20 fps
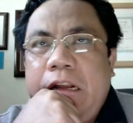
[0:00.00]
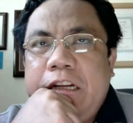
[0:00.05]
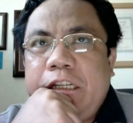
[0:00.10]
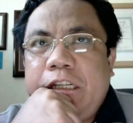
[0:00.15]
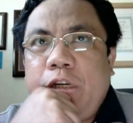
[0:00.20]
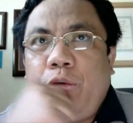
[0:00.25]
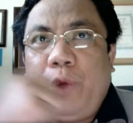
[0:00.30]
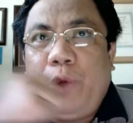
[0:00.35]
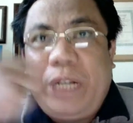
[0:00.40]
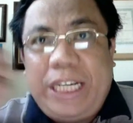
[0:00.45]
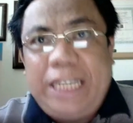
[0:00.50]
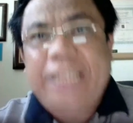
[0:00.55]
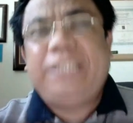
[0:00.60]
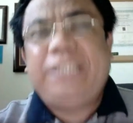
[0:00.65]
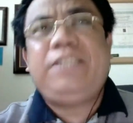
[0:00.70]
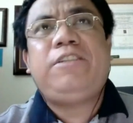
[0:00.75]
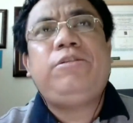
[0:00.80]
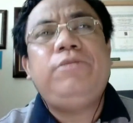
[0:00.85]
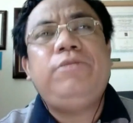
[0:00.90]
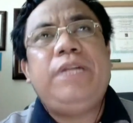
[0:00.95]
So we teach
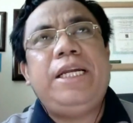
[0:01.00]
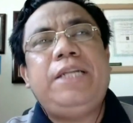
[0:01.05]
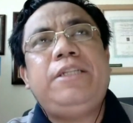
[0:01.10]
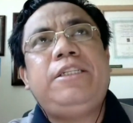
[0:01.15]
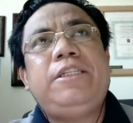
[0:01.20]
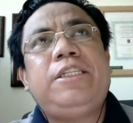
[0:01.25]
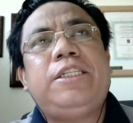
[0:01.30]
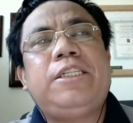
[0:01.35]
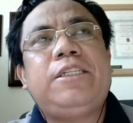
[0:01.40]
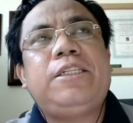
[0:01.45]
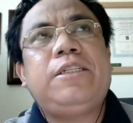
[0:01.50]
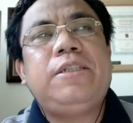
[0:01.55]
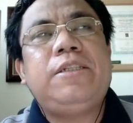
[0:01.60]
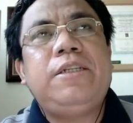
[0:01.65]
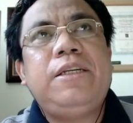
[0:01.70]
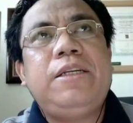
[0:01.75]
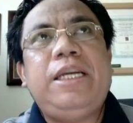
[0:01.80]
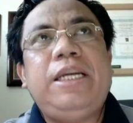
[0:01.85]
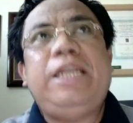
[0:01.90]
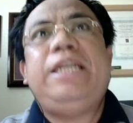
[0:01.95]
students
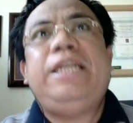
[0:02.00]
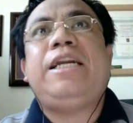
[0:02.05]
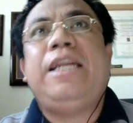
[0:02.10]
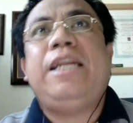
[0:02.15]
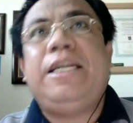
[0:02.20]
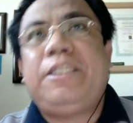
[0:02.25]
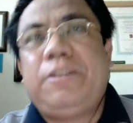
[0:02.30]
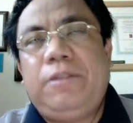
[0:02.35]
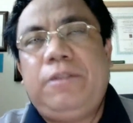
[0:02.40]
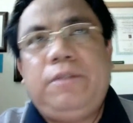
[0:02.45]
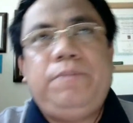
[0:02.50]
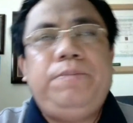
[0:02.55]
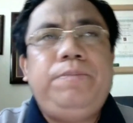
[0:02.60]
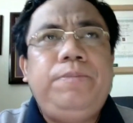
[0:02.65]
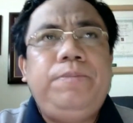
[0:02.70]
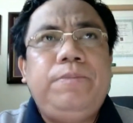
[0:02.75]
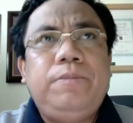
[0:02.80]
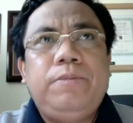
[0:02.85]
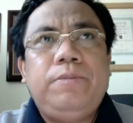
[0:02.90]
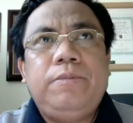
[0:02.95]
in the
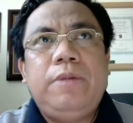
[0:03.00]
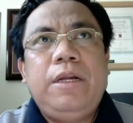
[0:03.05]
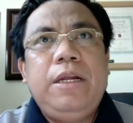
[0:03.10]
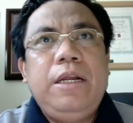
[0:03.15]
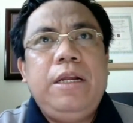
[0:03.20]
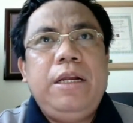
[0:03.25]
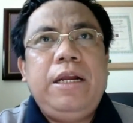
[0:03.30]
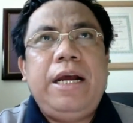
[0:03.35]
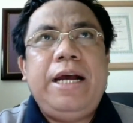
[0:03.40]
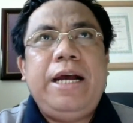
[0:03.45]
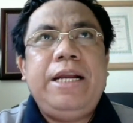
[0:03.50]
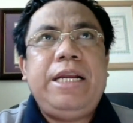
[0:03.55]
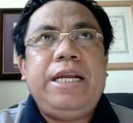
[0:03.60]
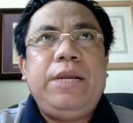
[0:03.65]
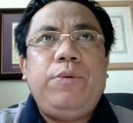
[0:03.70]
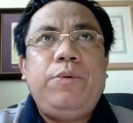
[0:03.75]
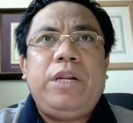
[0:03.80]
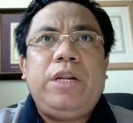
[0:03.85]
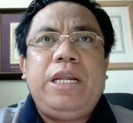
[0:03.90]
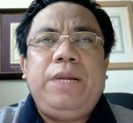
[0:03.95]
classroom, and they
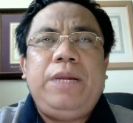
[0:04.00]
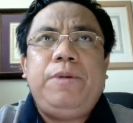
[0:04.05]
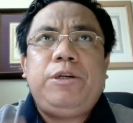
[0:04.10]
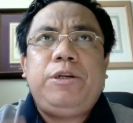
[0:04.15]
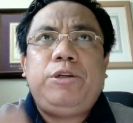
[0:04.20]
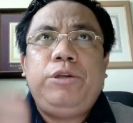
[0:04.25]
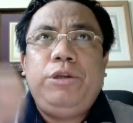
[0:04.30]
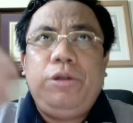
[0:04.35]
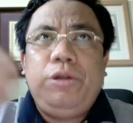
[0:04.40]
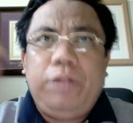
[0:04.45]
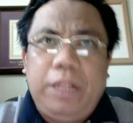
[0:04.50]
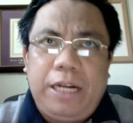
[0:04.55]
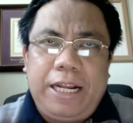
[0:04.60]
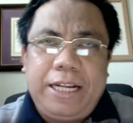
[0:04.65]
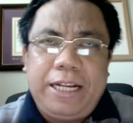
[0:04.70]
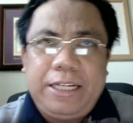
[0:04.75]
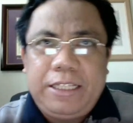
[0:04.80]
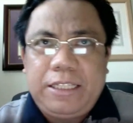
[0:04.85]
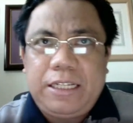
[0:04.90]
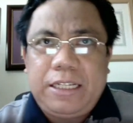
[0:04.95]
were able to
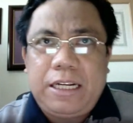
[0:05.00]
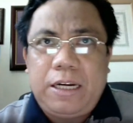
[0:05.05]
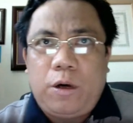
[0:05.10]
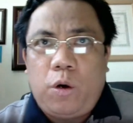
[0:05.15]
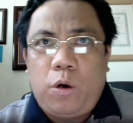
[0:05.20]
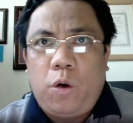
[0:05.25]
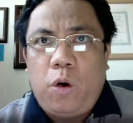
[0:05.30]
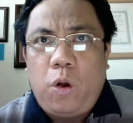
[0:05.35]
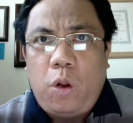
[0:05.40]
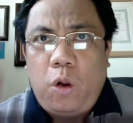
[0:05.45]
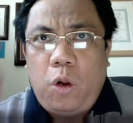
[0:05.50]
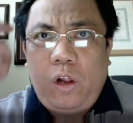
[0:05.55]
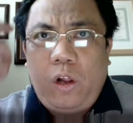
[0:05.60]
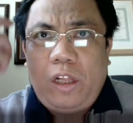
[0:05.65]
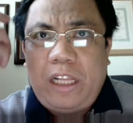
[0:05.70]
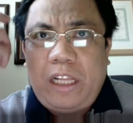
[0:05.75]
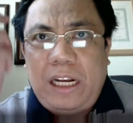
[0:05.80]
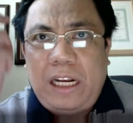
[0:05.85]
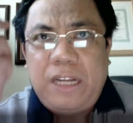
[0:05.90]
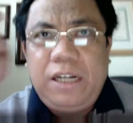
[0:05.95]
utilize
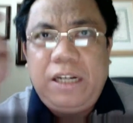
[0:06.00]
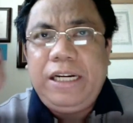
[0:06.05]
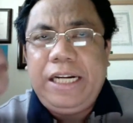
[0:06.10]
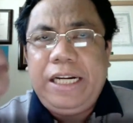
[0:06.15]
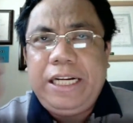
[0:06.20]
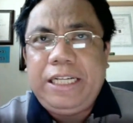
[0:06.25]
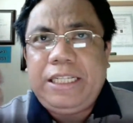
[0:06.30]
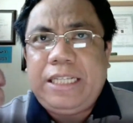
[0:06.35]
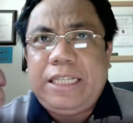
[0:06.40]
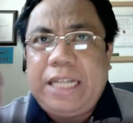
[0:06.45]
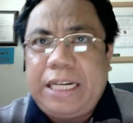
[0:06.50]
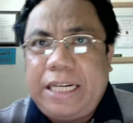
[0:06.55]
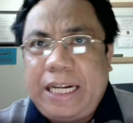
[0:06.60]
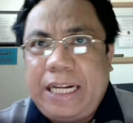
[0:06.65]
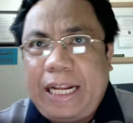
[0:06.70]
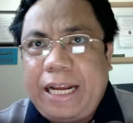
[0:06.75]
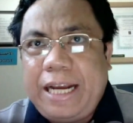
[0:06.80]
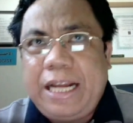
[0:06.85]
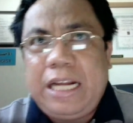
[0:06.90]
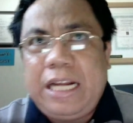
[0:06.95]
all the learnings that
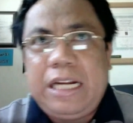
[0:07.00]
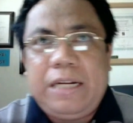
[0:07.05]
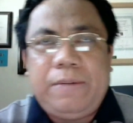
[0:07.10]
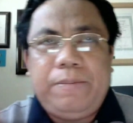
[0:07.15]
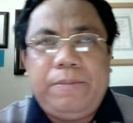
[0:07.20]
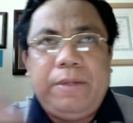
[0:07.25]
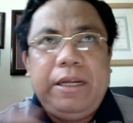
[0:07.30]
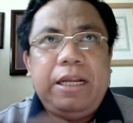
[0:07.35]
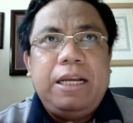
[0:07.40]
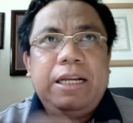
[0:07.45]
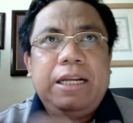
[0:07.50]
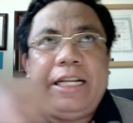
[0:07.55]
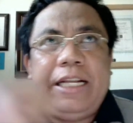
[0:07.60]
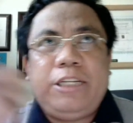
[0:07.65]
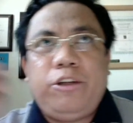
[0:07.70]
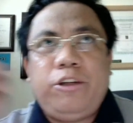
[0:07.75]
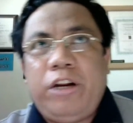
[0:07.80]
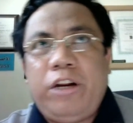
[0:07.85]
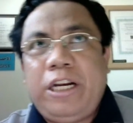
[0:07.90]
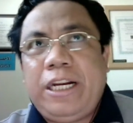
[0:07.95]
they have, the
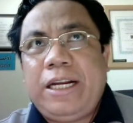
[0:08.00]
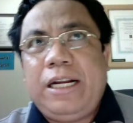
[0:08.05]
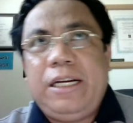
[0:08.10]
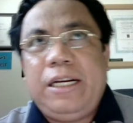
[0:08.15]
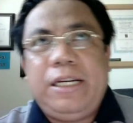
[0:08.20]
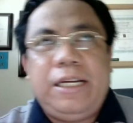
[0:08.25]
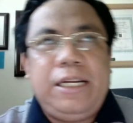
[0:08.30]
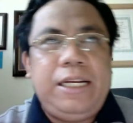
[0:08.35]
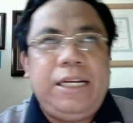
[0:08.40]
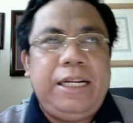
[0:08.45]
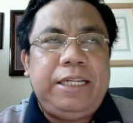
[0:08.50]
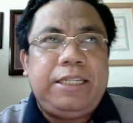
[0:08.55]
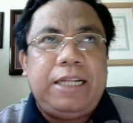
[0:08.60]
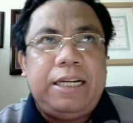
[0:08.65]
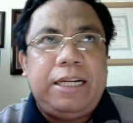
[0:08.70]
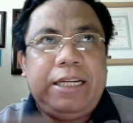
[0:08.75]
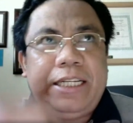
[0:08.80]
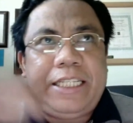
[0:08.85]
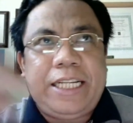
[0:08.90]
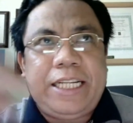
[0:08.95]
theoretical knowledge
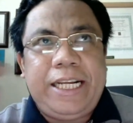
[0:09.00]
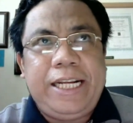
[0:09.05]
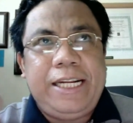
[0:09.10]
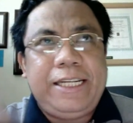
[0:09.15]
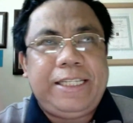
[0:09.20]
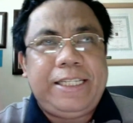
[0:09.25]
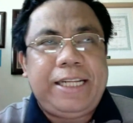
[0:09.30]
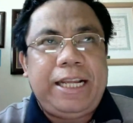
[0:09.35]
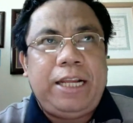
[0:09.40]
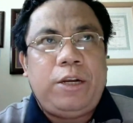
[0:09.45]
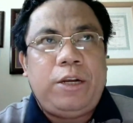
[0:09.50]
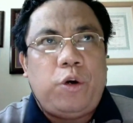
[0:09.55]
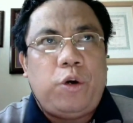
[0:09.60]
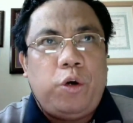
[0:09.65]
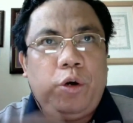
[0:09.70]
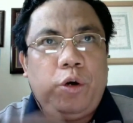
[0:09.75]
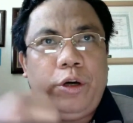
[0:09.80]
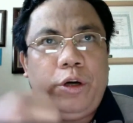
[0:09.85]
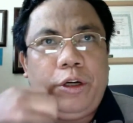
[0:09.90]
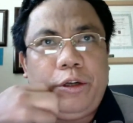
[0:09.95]
and the skills in
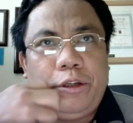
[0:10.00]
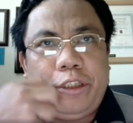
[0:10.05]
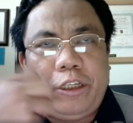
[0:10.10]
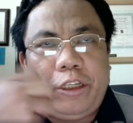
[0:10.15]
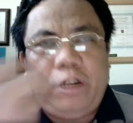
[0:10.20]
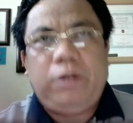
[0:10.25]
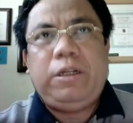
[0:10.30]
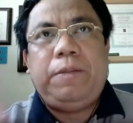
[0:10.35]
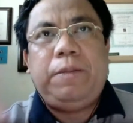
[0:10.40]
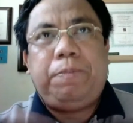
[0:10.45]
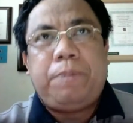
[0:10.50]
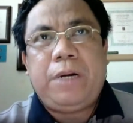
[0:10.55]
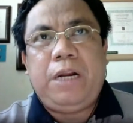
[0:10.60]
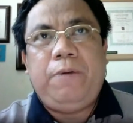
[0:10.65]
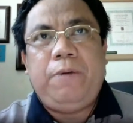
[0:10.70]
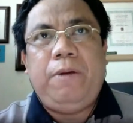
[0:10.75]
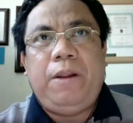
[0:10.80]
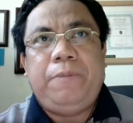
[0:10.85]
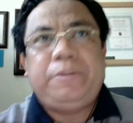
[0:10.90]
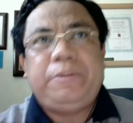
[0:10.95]
order to solve the
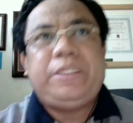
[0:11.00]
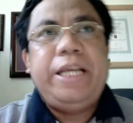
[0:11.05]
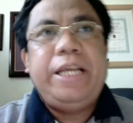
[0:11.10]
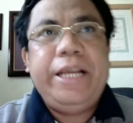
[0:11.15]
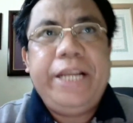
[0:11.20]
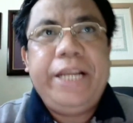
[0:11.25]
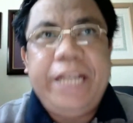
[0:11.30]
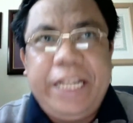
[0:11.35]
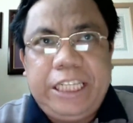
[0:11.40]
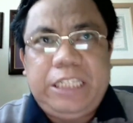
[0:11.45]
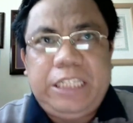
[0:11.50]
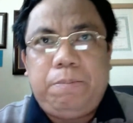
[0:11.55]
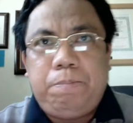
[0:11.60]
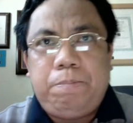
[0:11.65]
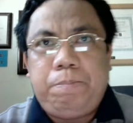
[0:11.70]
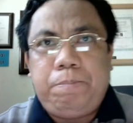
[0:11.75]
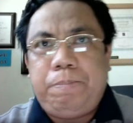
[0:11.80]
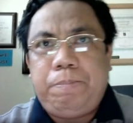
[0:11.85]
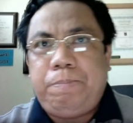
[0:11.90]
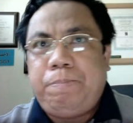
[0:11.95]
problems is
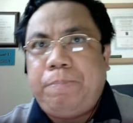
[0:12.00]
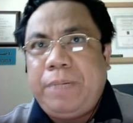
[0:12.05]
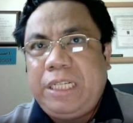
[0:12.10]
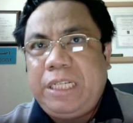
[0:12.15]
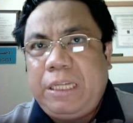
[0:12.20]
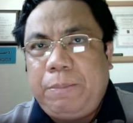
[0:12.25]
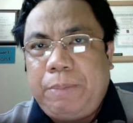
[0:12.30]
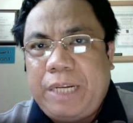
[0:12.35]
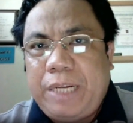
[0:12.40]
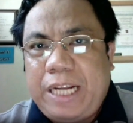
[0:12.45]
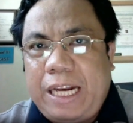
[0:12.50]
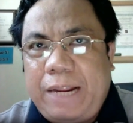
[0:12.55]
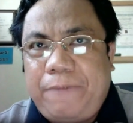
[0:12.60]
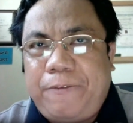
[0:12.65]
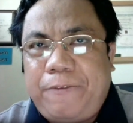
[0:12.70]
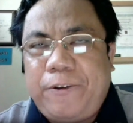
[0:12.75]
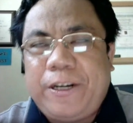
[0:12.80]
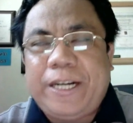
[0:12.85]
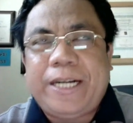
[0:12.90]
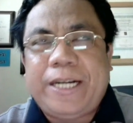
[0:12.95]
specifically
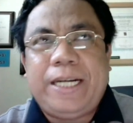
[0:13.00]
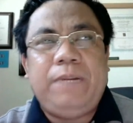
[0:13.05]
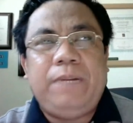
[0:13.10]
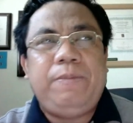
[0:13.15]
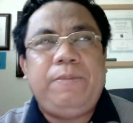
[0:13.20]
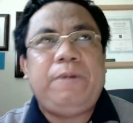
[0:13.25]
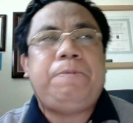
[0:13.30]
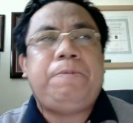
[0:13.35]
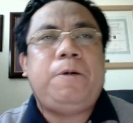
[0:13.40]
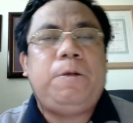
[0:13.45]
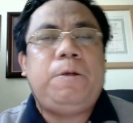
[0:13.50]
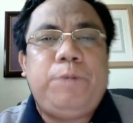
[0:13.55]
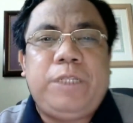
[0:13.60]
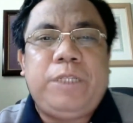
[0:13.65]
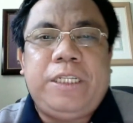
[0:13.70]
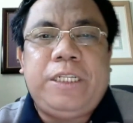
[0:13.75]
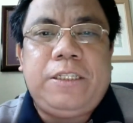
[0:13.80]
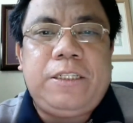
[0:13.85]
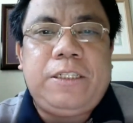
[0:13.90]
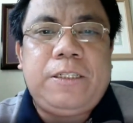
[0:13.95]
for academic
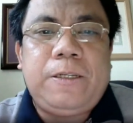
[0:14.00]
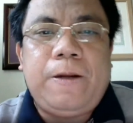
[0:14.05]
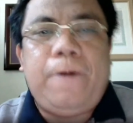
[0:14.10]
purposes.